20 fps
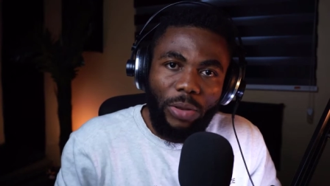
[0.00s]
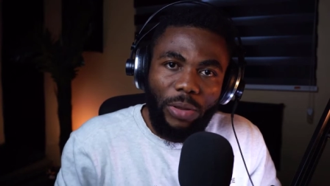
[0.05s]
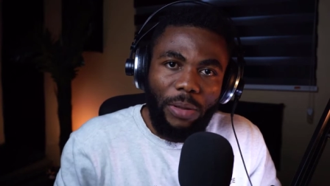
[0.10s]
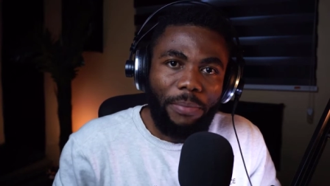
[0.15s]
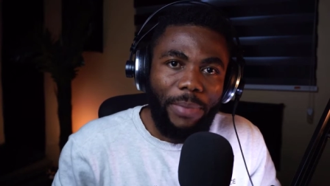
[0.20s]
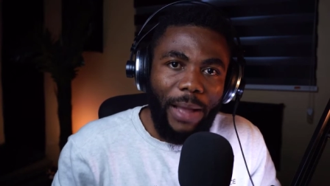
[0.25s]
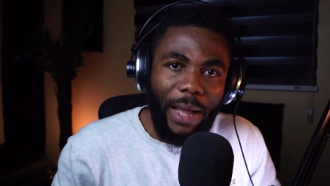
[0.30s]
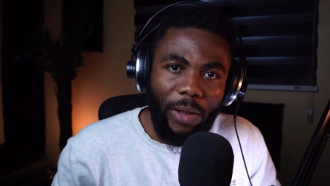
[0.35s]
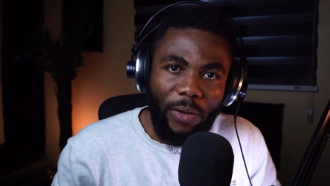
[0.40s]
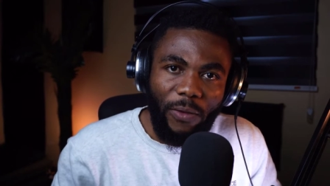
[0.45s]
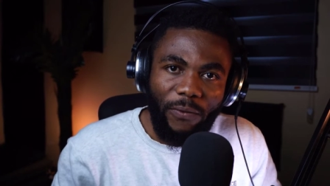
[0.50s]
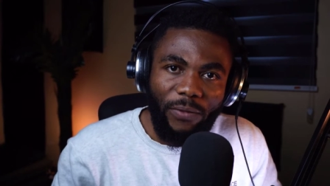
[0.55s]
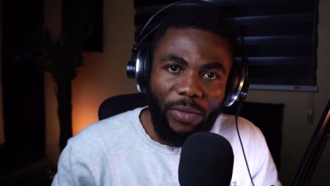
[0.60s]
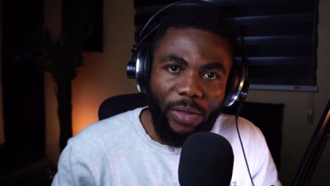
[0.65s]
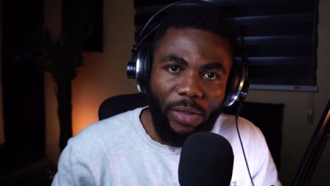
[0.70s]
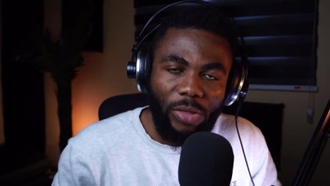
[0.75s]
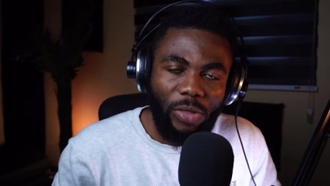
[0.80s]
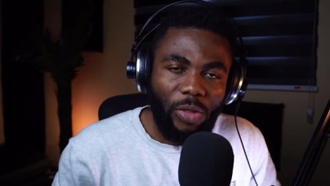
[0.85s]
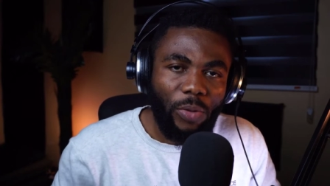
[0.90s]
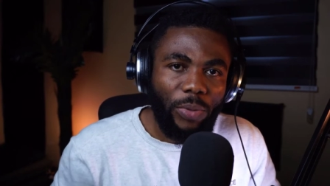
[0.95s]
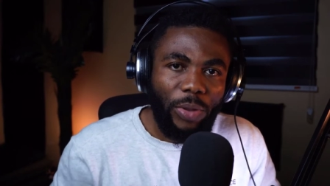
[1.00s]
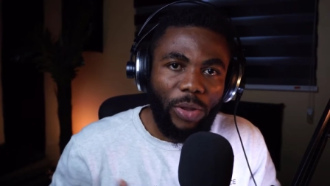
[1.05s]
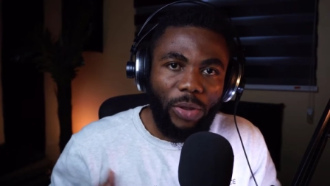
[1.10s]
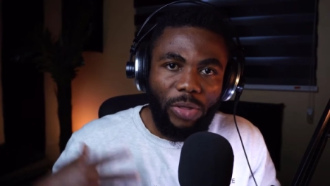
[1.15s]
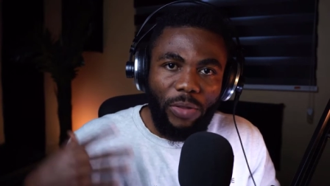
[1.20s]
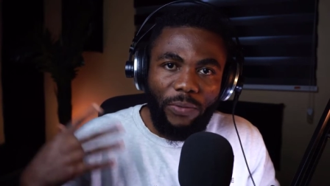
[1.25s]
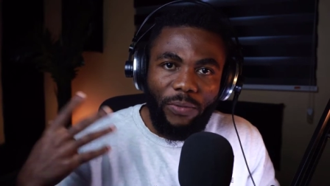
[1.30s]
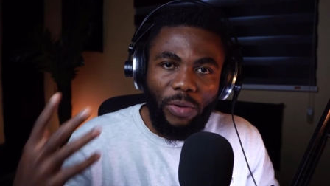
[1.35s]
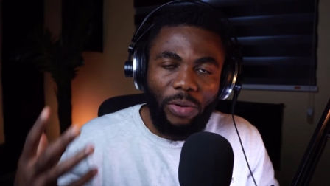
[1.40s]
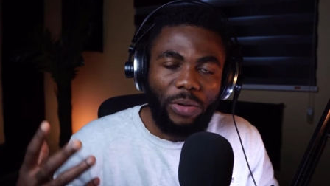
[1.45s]
on the back of this, so
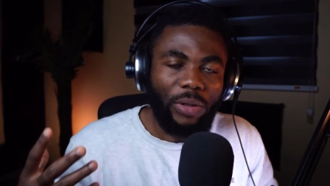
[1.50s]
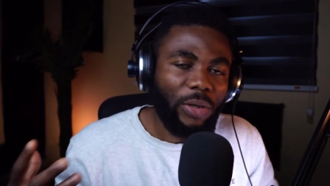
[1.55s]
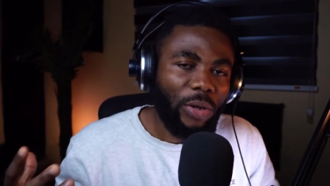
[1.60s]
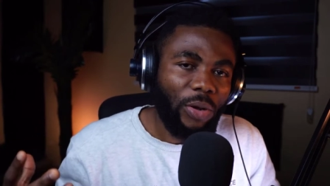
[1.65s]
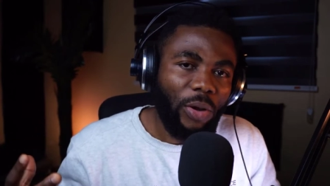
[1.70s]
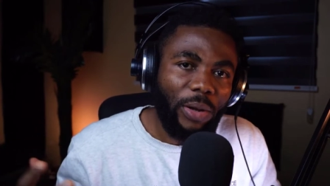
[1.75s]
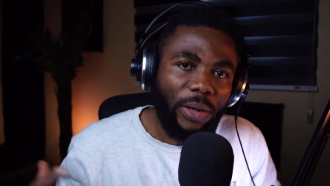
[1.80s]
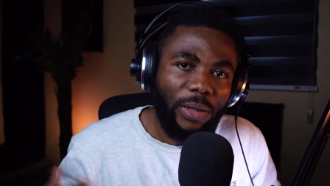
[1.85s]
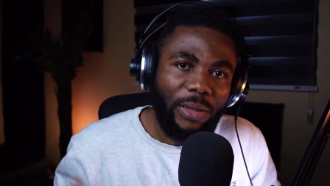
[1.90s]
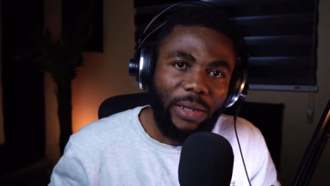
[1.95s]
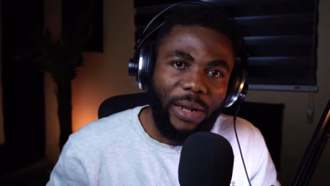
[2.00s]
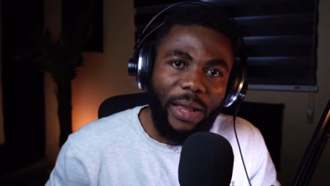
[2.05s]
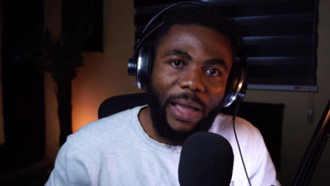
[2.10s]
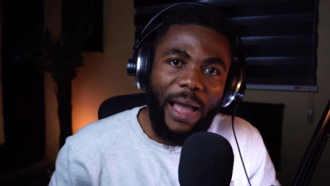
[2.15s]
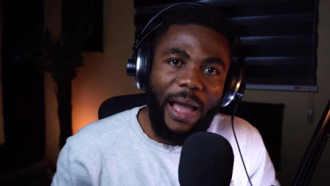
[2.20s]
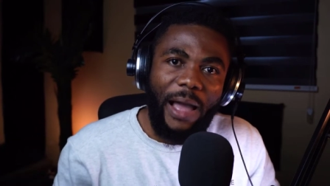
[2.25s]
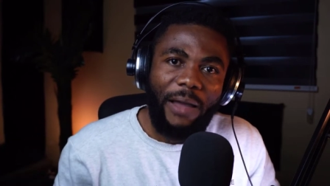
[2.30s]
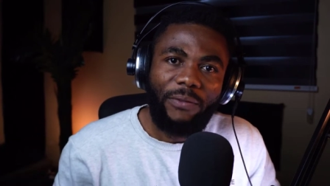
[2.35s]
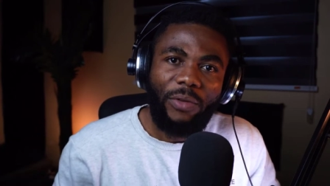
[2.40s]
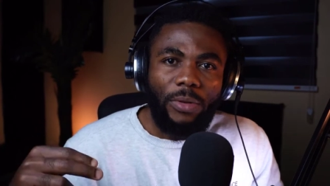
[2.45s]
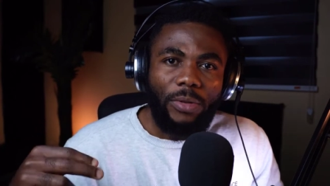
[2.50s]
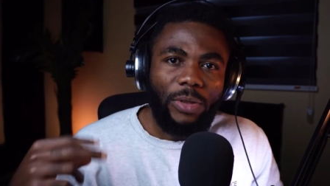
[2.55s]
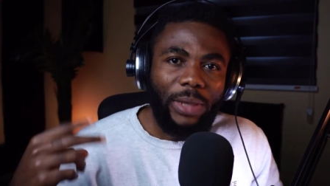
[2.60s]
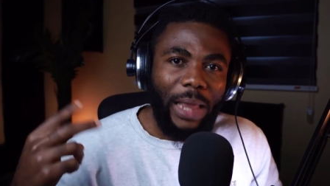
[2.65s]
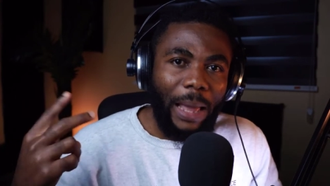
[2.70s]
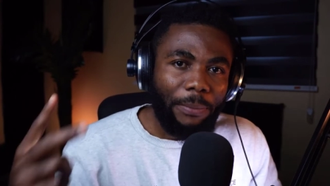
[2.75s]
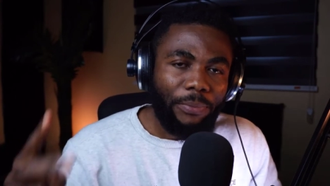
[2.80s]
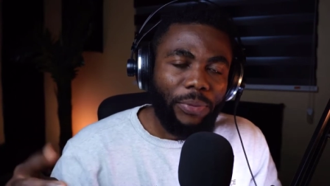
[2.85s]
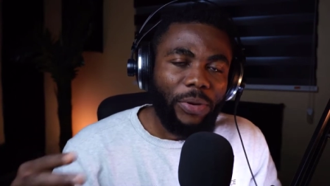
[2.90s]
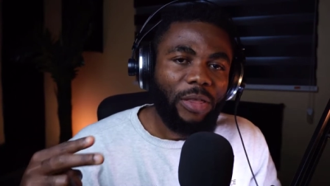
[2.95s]
because of the knowledge that I have. So
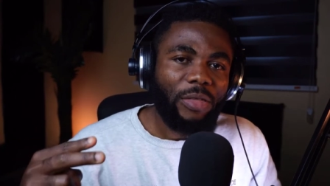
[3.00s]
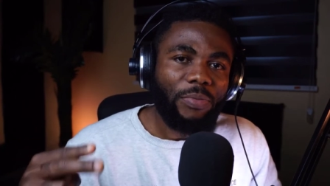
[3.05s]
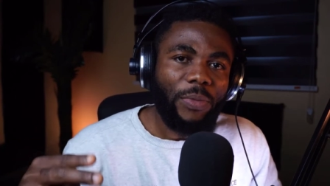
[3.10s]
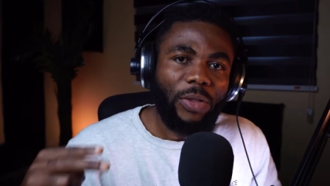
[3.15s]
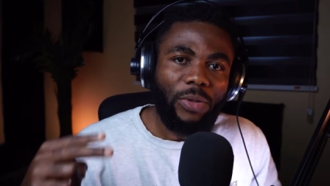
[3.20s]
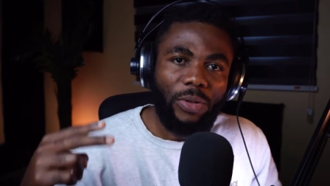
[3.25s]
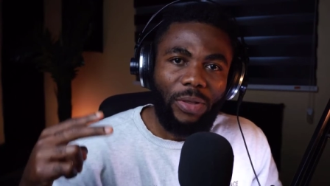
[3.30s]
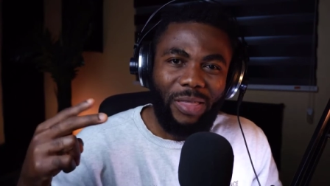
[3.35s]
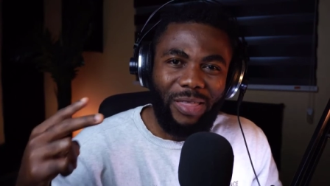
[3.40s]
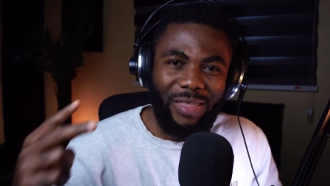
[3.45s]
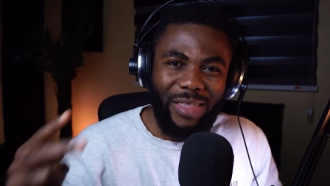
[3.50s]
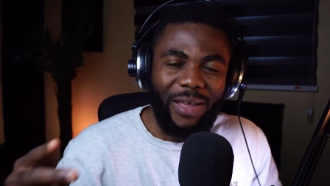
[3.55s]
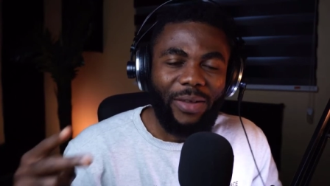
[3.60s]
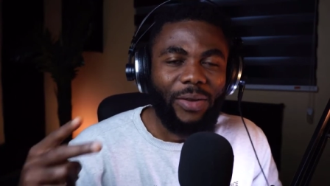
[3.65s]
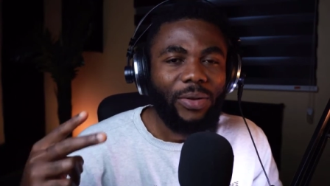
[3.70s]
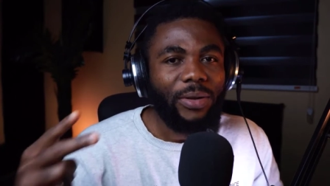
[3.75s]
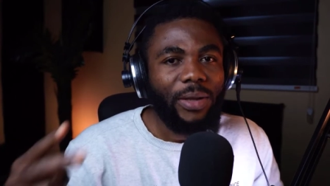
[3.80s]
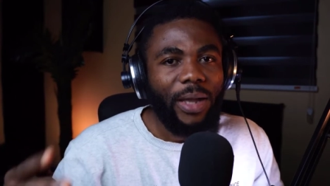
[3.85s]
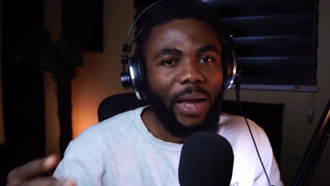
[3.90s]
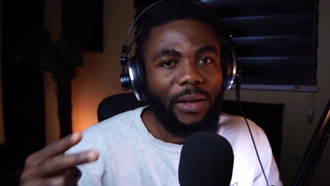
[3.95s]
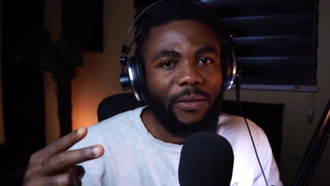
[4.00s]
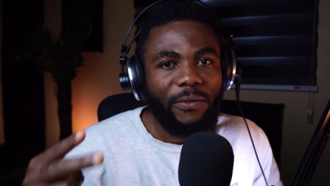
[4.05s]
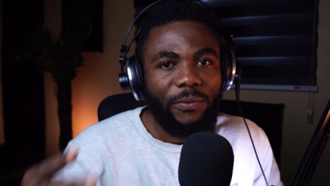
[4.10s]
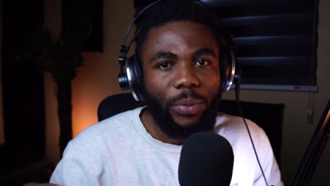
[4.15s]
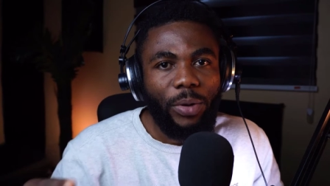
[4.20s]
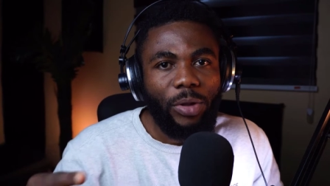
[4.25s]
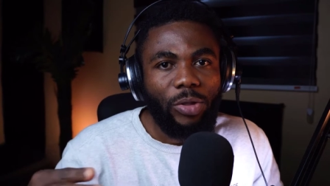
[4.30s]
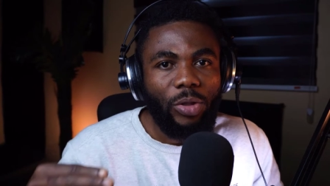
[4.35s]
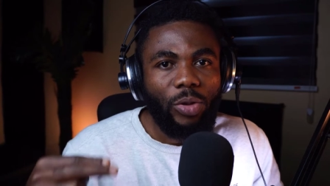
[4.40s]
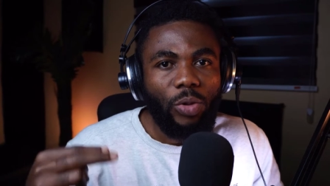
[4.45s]
that brings me to the second kind
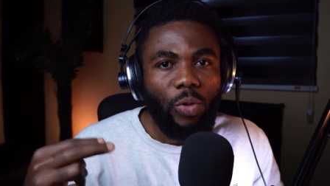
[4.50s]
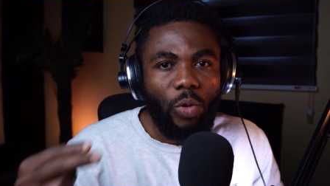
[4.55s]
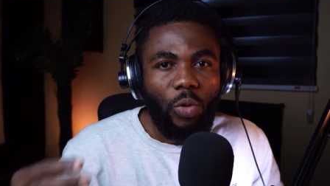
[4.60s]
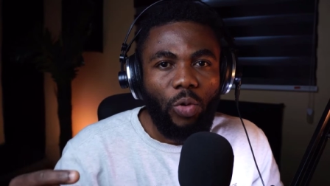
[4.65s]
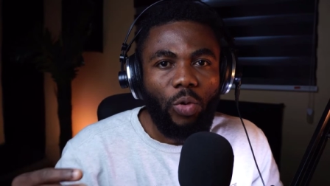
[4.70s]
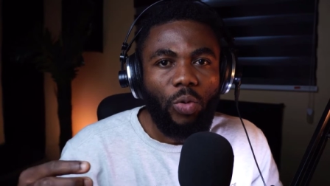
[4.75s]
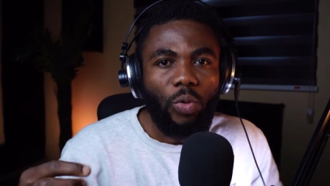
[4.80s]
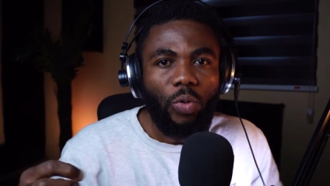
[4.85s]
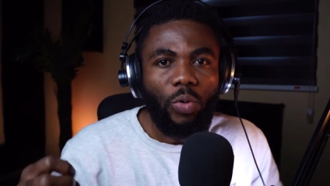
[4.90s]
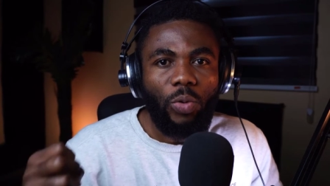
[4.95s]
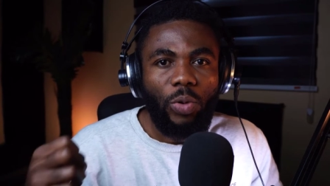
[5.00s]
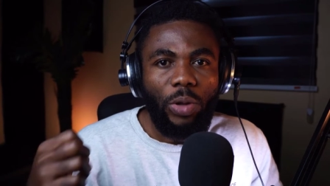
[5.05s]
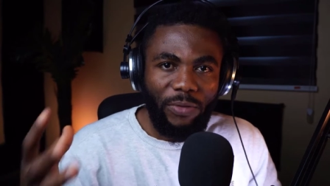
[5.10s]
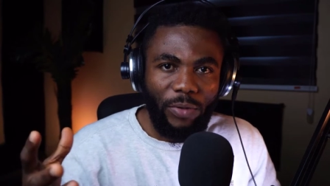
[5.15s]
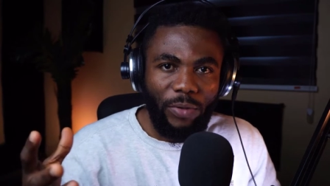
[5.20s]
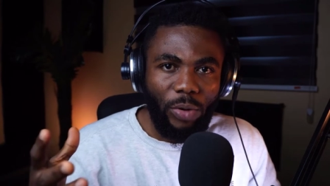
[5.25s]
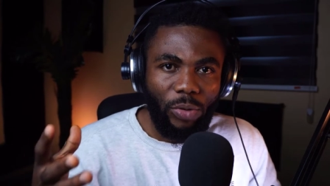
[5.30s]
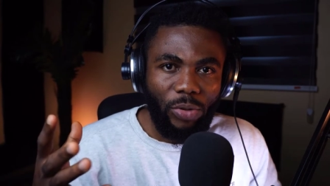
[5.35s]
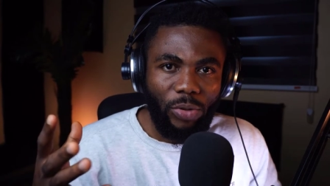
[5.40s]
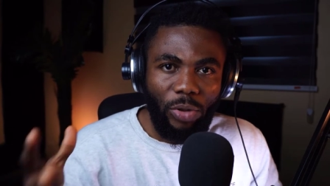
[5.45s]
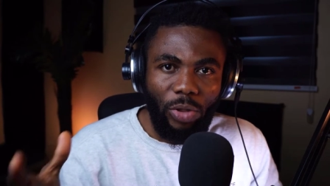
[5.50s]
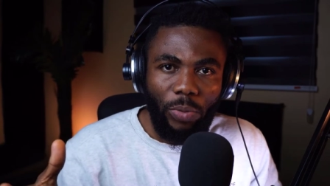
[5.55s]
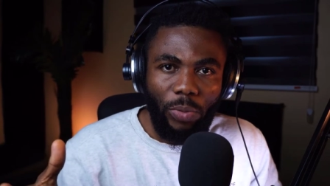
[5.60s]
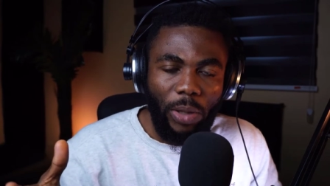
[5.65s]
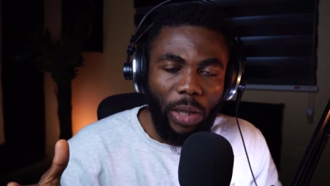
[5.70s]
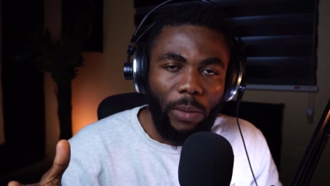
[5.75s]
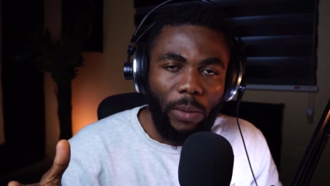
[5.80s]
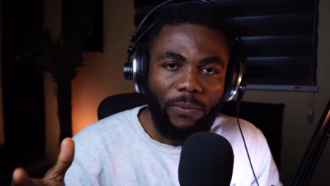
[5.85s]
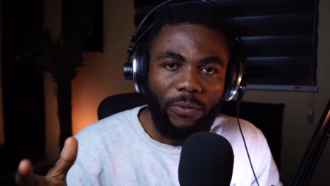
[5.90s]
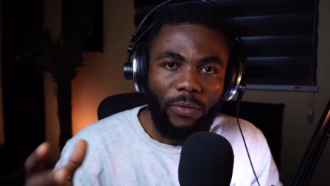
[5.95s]
of person who this video is going to
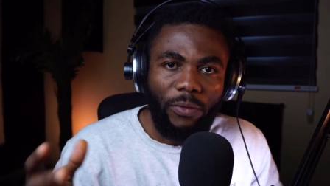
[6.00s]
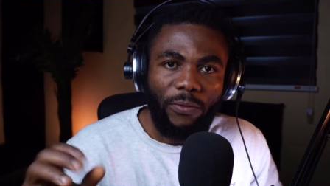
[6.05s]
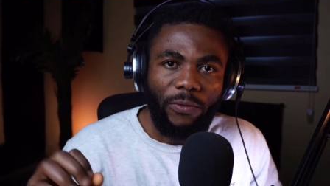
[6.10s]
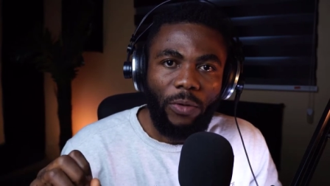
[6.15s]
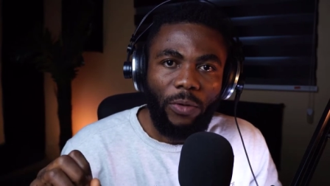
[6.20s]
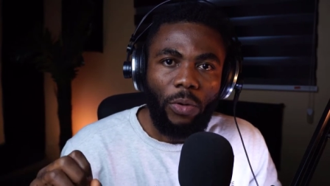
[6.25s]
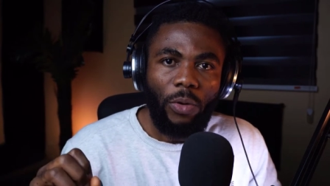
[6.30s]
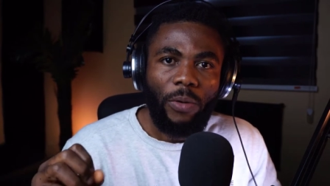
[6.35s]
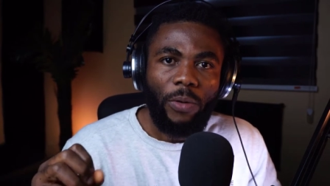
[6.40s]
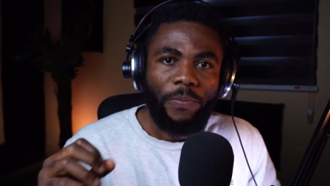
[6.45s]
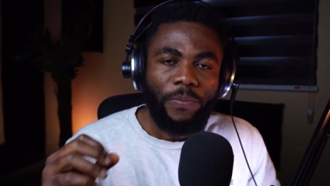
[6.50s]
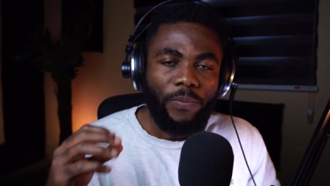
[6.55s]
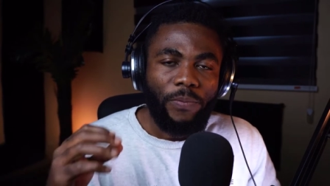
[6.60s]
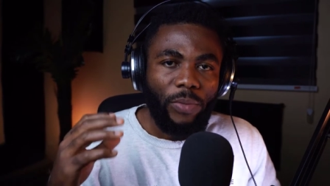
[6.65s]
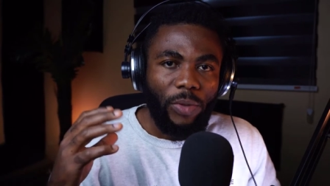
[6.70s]
be helpful for.